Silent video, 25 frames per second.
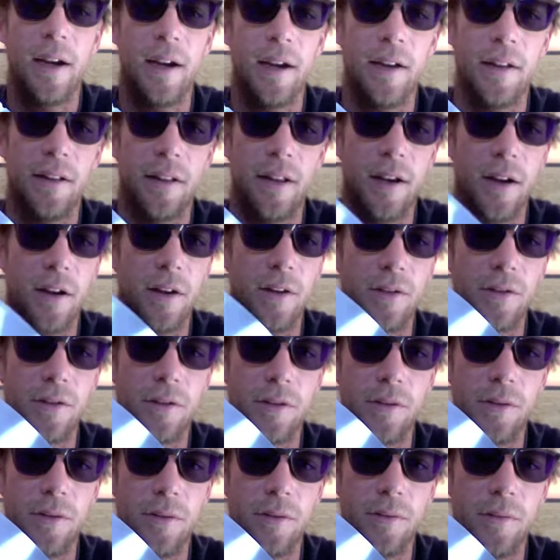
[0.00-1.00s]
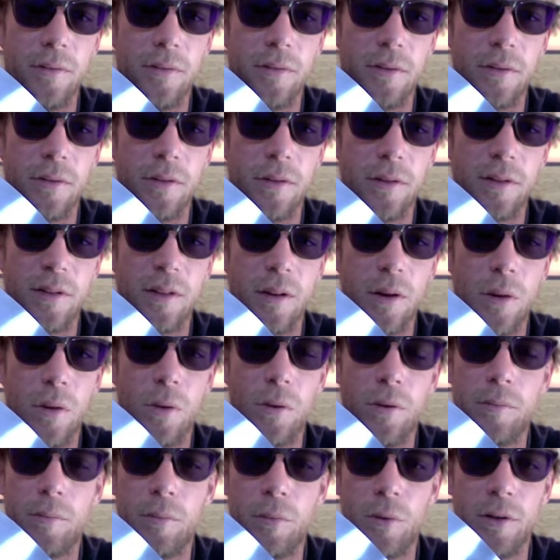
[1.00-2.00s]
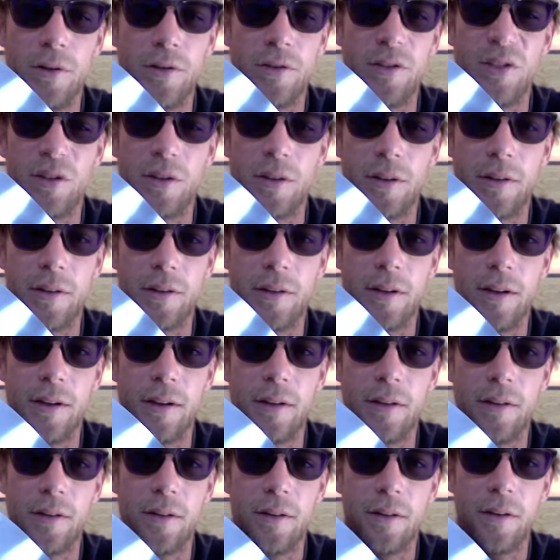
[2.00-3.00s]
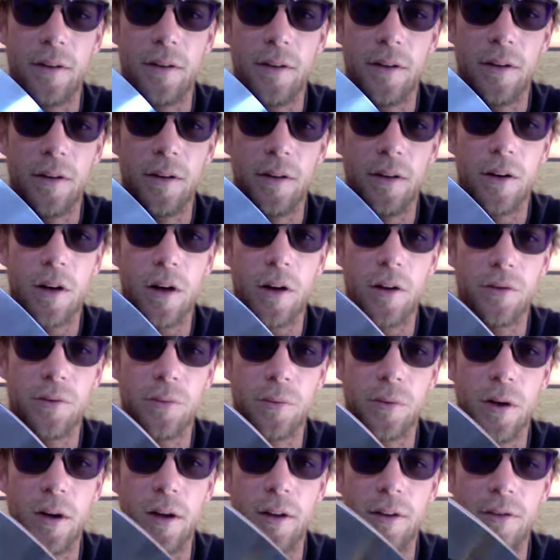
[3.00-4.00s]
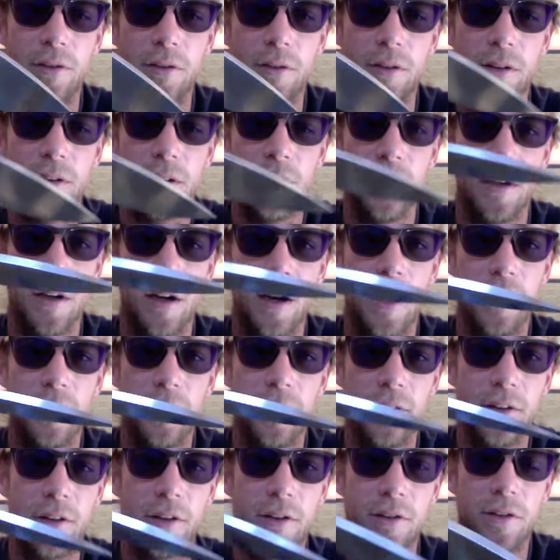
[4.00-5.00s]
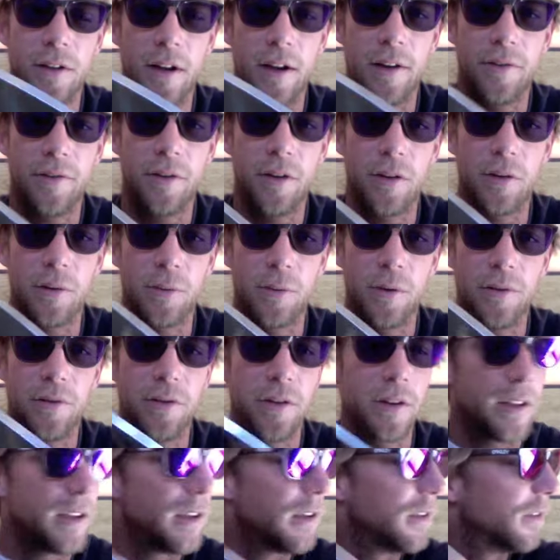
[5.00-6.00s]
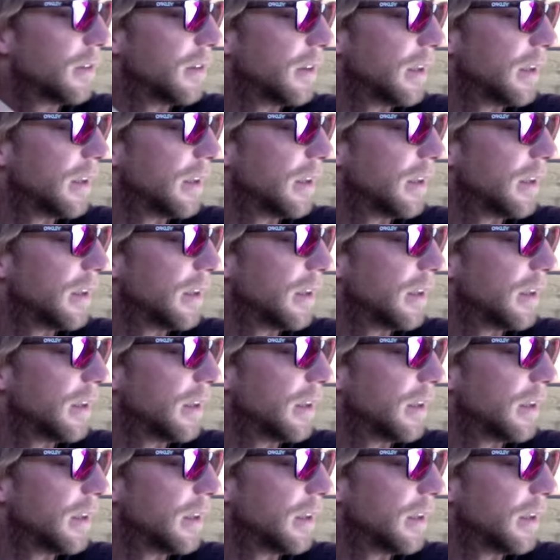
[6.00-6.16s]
and they also hold moisture and cause rust. I took this knife on the river the other